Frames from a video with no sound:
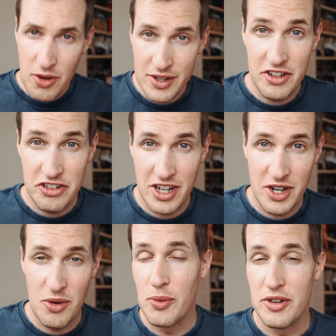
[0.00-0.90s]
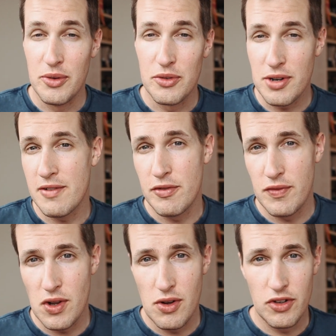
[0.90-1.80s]
On this channel, we do travel
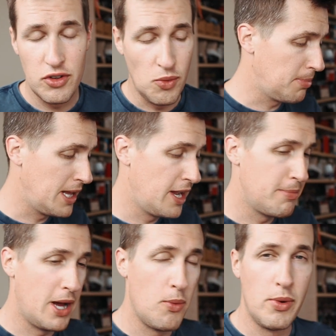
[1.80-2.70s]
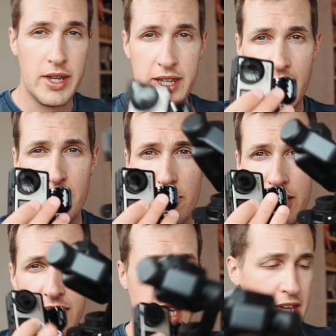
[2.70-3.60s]
vlogs, play about with camera
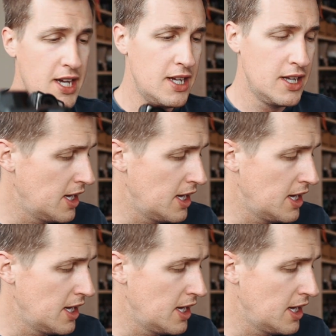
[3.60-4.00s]
gear,